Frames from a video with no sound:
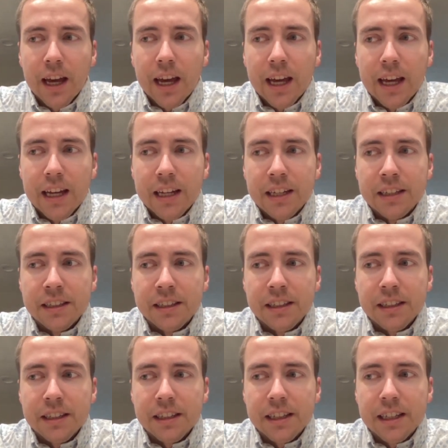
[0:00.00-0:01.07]
and
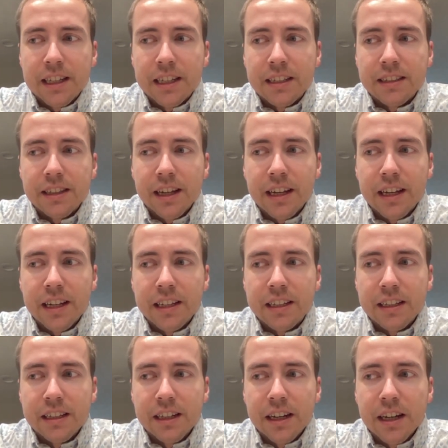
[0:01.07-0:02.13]
he said
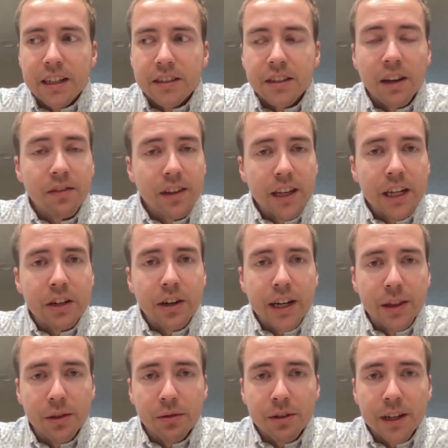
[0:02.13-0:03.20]
it's definitely a
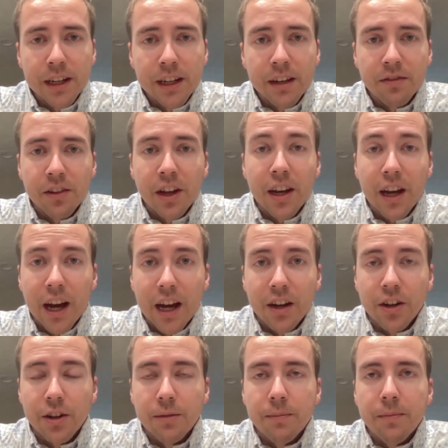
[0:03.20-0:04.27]
grade 3, if not
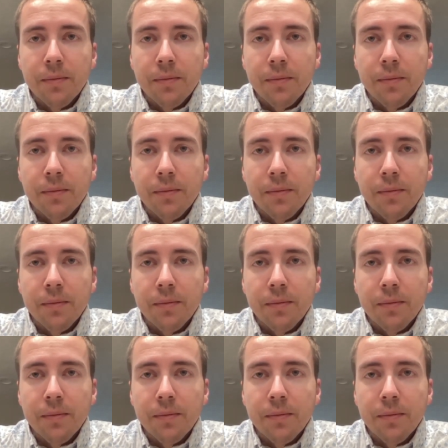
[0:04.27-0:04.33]
higher.